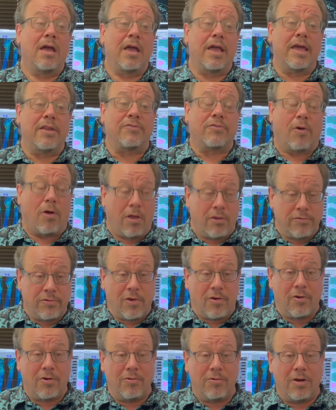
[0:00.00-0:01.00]
It's
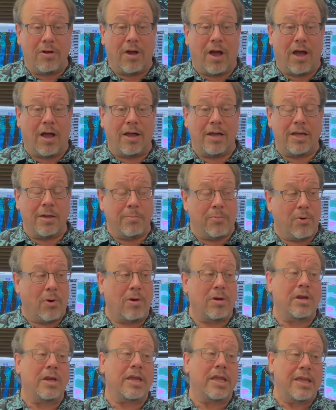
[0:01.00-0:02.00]
also
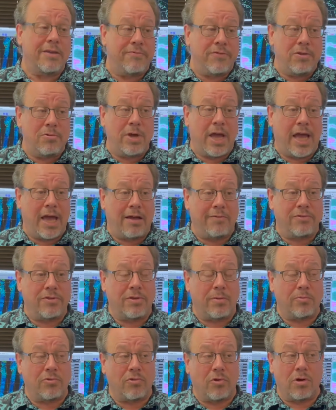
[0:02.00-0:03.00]
important, if you have
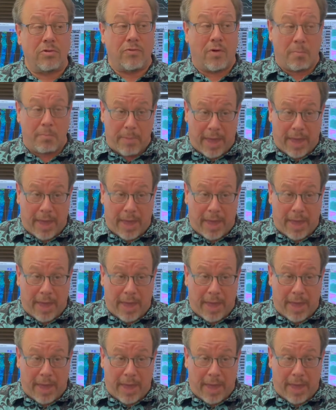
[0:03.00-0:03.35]
some sort of a